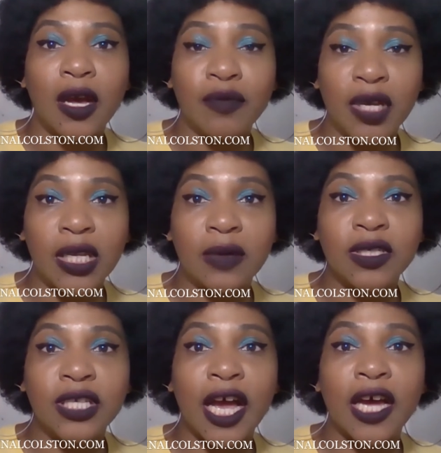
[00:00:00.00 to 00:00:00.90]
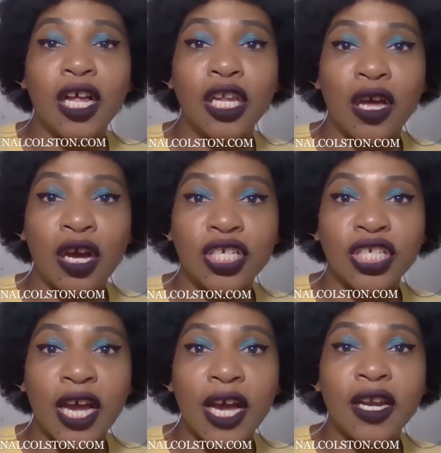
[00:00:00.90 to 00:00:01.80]
a medium shot, a long
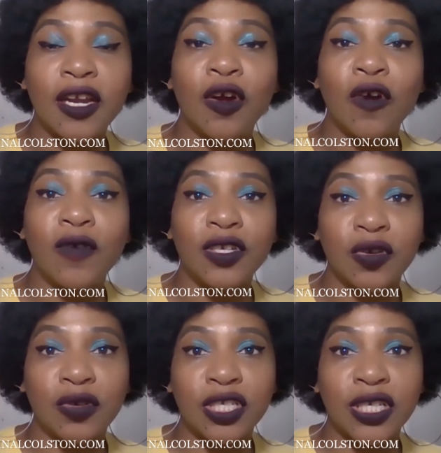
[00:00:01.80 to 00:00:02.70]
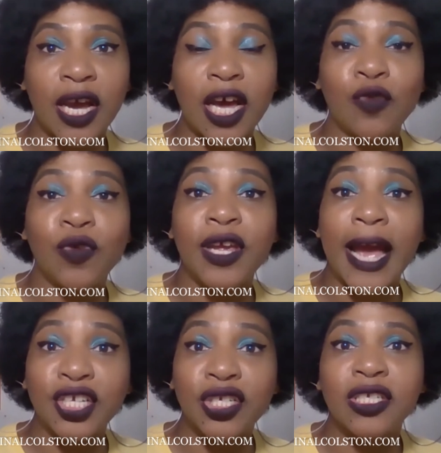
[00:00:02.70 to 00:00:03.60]
shot, an over-the-shoulder shot, a
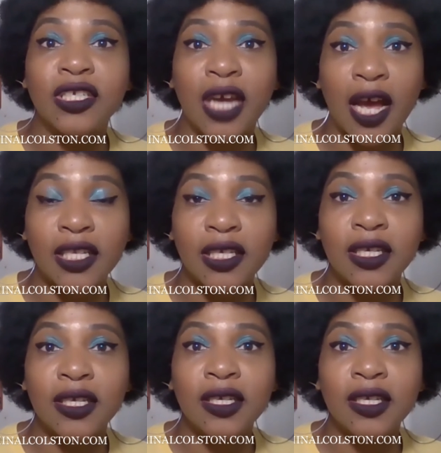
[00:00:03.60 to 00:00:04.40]
reaction shot.